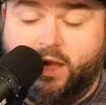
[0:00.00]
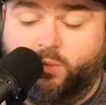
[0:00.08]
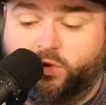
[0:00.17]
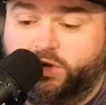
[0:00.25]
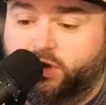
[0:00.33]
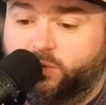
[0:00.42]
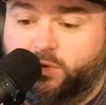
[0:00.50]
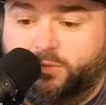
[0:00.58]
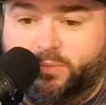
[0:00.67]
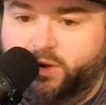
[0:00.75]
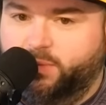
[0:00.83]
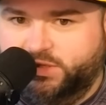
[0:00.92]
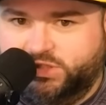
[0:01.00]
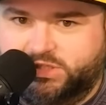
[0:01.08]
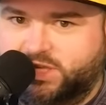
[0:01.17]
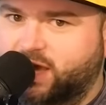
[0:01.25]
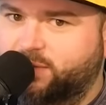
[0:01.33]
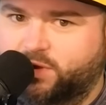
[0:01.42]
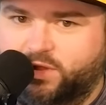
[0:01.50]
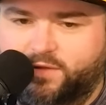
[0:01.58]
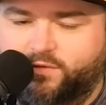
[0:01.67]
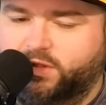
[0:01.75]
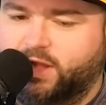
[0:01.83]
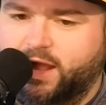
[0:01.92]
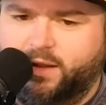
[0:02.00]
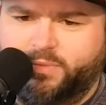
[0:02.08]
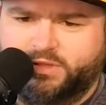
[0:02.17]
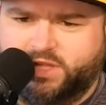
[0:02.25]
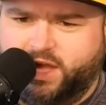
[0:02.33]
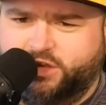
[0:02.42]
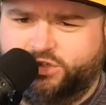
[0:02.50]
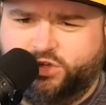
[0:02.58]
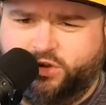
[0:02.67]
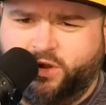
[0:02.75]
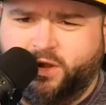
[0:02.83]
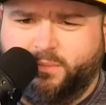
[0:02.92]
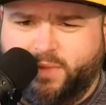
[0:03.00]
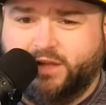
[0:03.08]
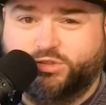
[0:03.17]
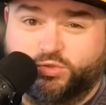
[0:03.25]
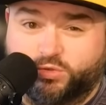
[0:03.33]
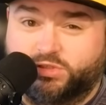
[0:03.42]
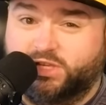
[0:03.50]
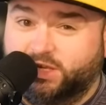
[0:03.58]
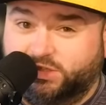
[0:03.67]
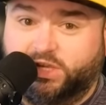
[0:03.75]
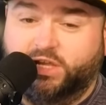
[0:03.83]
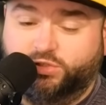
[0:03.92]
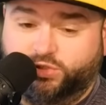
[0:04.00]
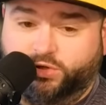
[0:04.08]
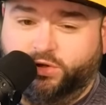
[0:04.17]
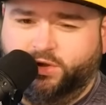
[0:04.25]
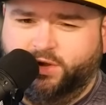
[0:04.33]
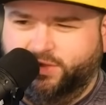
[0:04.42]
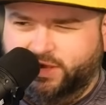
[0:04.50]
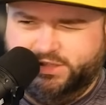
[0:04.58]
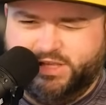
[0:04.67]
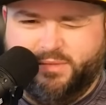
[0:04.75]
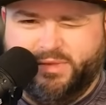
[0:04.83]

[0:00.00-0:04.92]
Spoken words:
we're dealing with pretty much the same Cleveland lineup as last year. Max Strus is injured. I think he's going to miss